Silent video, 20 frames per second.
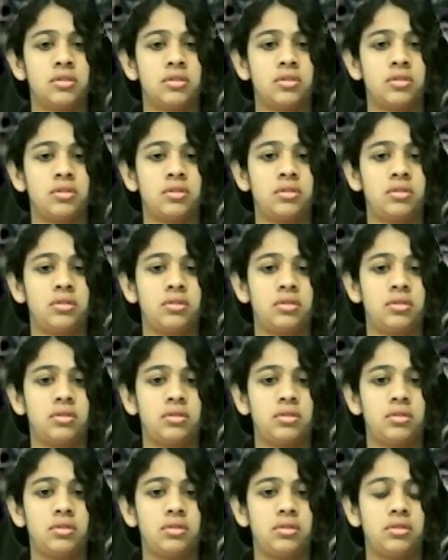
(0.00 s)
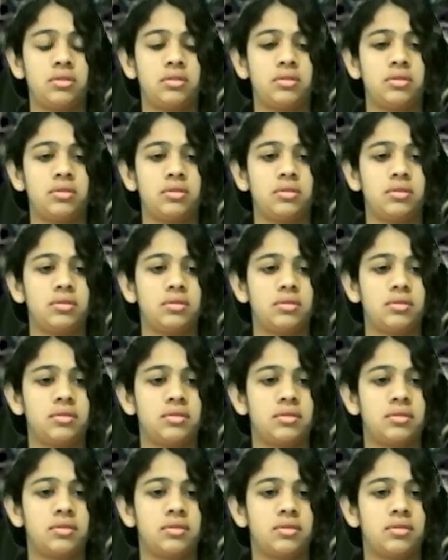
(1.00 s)

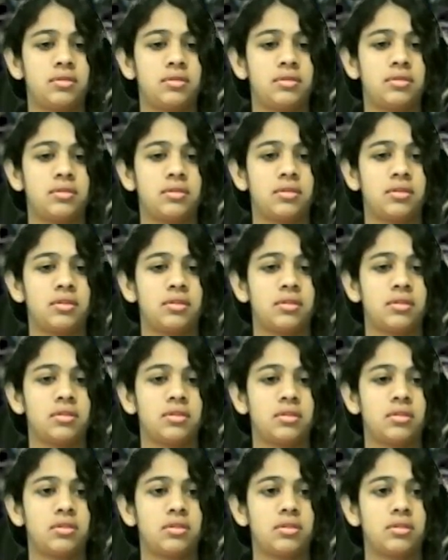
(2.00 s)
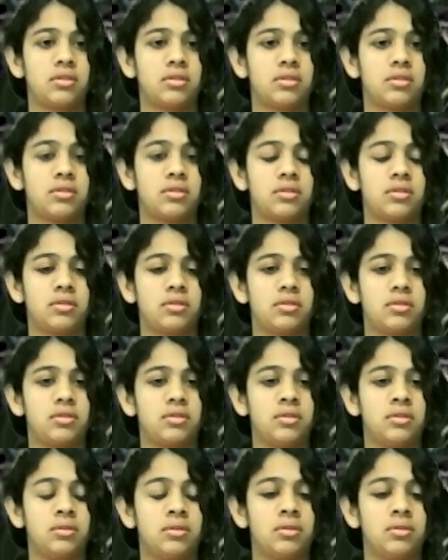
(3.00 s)

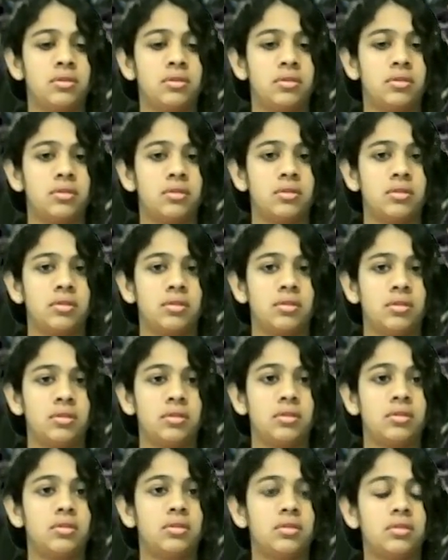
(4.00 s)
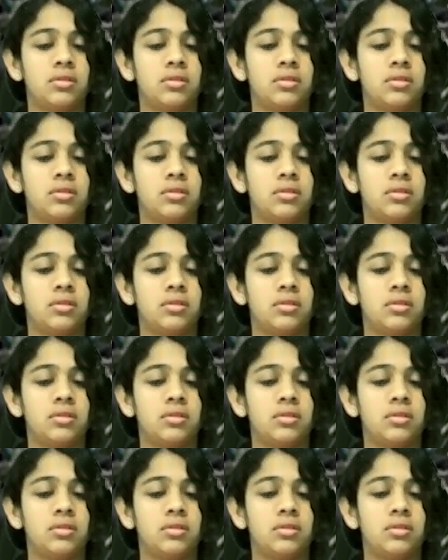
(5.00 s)
(not speaking)